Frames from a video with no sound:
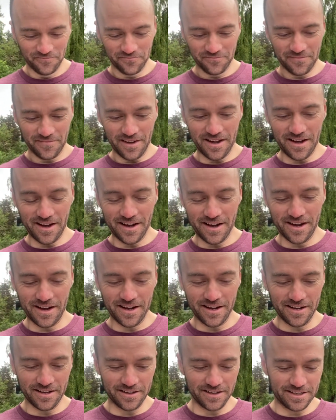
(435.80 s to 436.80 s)

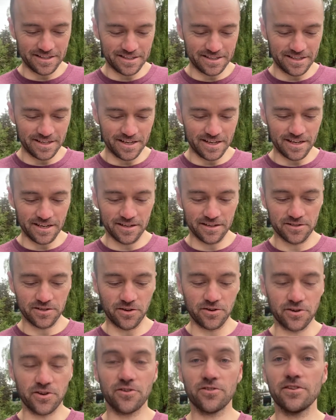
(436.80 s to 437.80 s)
Let's see. So
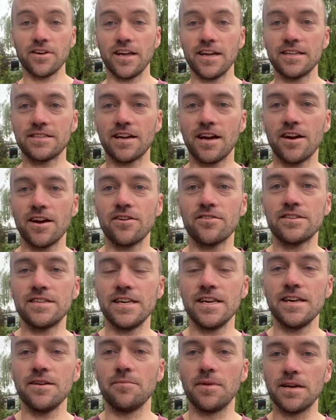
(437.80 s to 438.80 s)
your entire
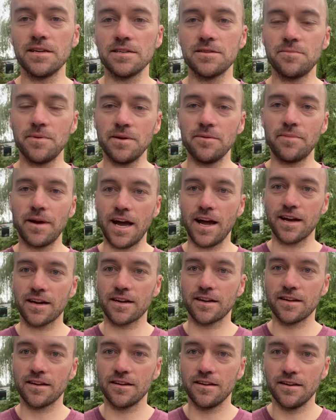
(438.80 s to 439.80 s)
team must be back
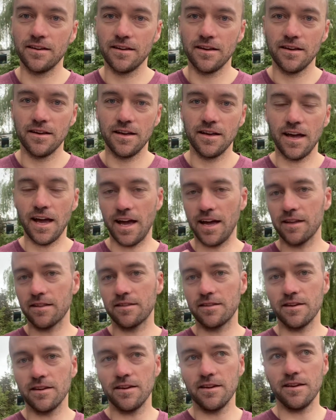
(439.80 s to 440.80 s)
at
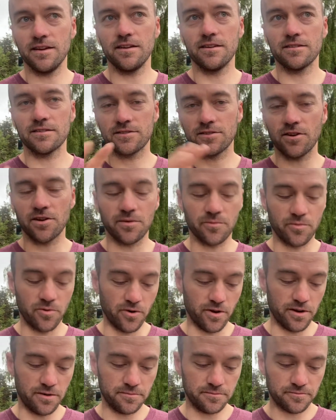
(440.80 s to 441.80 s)
the starting
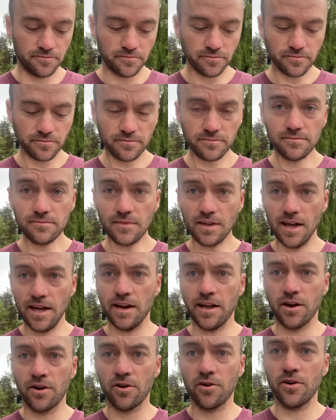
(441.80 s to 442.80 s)
point
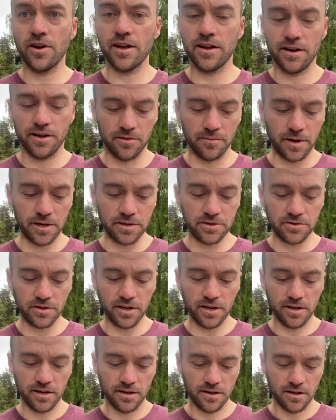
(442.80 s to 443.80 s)
at Arrowhead
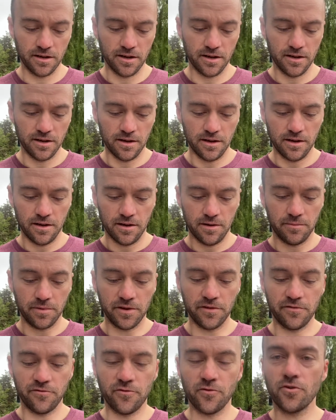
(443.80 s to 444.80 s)
Elementary
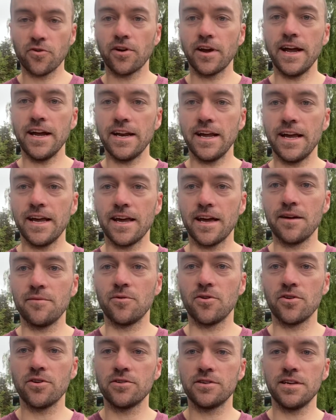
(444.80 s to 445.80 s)
before 8 a.m.
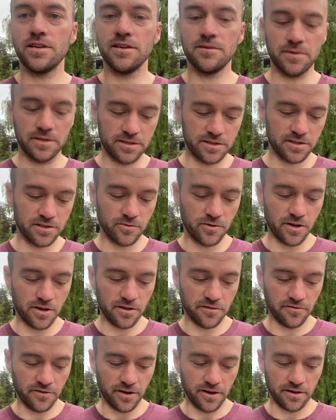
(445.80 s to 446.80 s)
or your team is
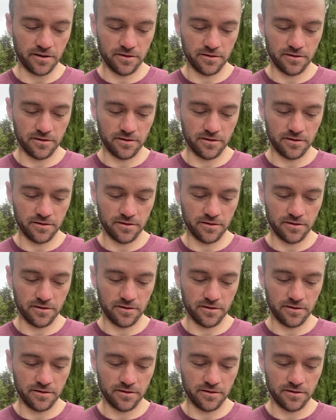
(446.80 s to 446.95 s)
disqualified.